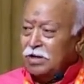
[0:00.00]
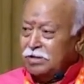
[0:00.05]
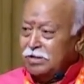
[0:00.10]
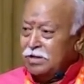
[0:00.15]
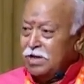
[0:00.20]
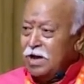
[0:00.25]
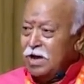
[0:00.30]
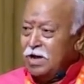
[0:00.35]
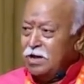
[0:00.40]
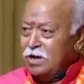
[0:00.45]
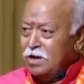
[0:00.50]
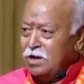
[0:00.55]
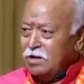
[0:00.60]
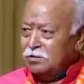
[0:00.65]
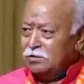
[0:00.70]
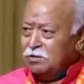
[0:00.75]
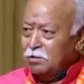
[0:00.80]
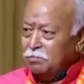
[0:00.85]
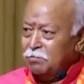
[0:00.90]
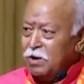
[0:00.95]

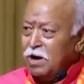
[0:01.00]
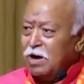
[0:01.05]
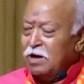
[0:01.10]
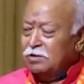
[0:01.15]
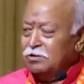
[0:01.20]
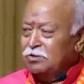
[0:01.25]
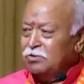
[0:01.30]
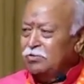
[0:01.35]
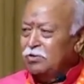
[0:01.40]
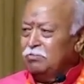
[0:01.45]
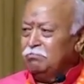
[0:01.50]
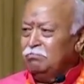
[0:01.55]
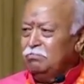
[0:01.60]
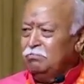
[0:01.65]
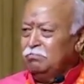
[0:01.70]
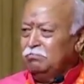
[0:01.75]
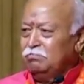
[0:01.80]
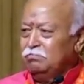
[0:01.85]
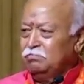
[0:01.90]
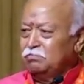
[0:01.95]
Swadhyaya, Tapa
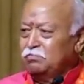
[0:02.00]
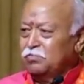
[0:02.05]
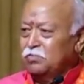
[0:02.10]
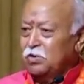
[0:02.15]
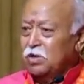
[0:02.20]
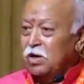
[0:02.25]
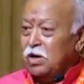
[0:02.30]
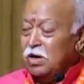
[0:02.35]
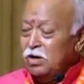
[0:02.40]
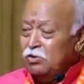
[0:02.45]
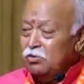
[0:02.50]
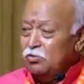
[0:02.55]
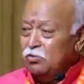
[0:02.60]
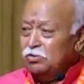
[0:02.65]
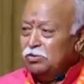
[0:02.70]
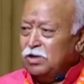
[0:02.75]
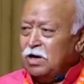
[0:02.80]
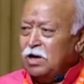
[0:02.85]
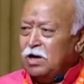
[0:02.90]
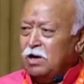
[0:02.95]
Arjavam,
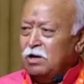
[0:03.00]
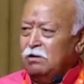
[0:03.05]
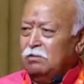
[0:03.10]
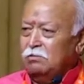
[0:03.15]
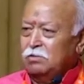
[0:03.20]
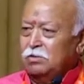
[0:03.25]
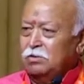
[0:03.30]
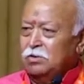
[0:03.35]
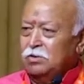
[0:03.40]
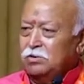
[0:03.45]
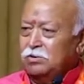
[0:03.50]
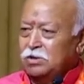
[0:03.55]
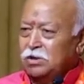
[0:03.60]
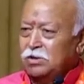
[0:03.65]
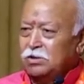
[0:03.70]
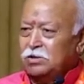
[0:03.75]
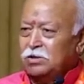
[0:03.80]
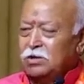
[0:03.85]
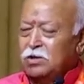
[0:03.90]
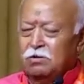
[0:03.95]
Ahimsa,
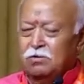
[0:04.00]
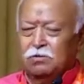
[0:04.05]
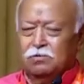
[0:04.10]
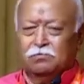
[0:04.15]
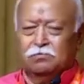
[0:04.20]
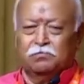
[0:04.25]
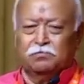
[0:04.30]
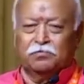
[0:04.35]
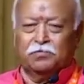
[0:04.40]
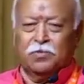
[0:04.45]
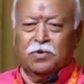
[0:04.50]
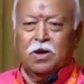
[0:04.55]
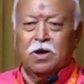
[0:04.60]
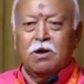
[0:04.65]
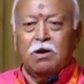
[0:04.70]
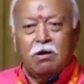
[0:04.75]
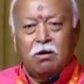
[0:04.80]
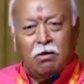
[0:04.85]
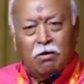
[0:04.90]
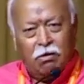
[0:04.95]
Satya.
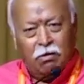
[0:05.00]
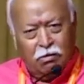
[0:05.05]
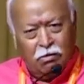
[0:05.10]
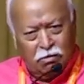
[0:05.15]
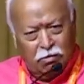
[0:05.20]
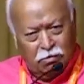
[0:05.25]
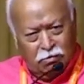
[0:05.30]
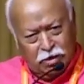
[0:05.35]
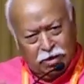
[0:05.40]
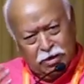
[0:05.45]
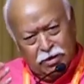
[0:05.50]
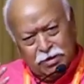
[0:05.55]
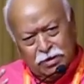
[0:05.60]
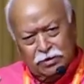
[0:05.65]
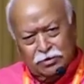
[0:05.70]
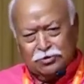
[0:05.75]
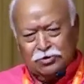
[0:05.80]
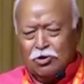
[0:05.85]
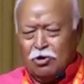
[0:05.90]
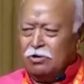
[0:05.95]

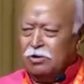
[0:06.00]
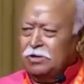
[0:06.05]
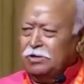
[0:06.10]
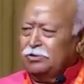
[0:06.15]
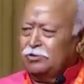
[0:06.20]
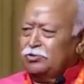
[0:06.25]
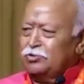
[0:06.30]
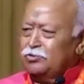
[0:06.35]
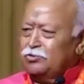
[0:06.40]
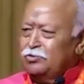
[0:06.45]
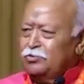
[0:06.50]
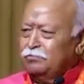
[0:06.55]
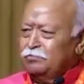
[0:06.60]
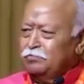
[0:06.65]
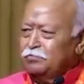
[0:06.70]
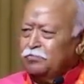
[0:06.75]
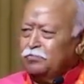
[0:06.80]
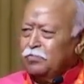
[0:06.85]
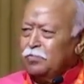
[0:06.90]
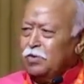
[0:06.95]
And there is long list.
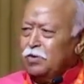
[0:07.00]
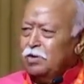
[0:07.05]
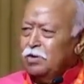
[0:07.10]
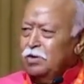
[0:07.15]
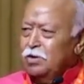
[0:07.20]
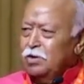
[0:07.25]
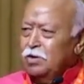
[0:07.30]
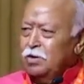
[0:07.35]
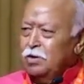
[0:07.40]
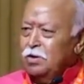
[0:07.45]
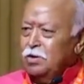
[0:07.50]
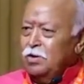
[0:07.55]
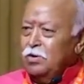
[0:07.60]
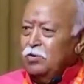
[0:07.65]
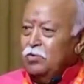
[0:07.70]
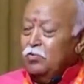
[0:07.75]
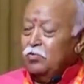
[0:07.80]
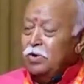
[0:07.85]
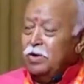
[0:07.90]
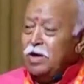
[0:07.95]

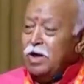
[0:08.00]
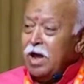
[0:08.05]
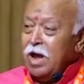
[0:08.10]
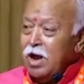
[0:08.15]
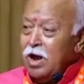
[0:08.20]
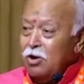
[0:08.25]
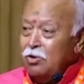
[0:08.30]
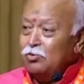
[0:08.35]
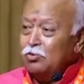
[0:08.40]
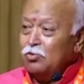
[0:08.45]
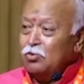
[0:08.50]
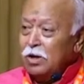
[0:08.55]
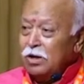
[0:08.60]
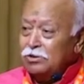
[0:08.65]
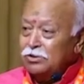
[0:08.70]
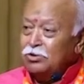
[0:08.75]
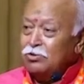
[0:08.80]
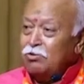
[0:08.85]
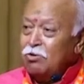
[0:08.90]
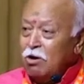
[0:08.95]
We have
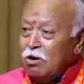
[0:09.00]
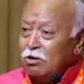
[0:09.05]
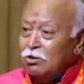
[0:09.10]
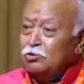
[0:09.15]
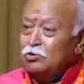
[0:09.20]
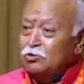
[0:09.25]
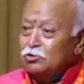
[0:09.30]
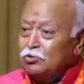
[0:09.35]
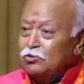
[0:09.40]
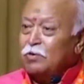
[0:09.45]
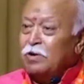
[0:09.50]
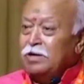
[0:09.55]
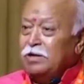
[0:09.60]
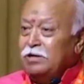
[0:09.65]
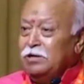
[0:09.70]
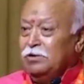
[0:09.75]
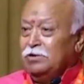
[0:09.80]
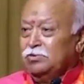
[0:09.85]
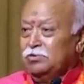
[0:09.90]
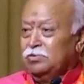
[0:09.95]
to achieve all those
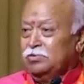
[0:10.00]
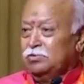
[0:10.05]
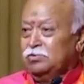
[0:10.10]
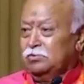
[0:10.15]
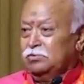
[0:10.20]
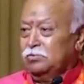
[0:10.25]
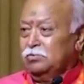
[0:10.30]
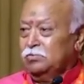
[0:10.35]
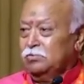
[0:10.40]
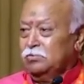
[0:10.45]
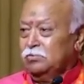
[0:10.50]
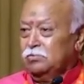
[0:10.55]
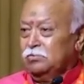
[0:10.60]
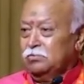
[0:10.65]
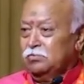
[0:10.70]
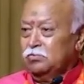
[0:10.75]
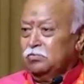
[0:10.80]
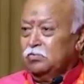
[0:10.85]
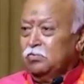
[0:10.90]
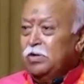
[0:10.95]
qualities.
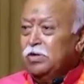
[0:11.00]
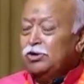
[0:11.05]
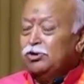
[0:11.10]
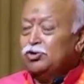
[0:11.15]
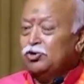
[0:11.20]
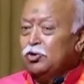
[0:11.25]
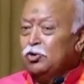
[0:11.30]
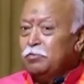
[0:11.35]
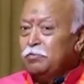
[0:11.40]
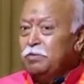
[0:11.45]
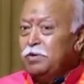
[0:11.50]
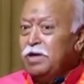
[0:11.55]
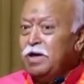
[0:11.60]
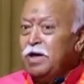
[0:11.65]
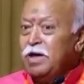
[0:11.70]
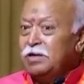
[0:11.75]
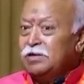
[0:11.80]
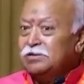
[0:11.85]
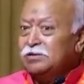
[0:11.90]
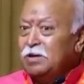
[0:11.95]
We should
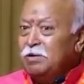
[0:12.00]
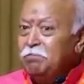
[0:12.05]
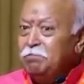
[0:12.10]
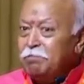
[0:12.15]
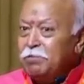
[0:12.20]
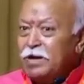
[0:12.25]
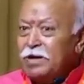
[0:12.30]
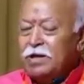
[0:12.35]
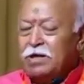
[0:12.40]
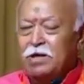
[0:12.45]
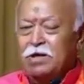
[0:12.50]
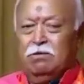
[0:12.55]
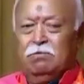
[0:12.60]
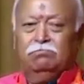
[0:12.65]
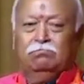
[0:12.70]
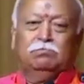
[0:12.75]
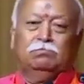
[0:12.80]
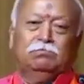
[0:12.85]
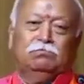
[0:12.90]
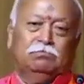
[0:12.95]
be
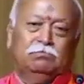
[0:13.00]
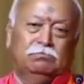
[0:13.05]
exemplary.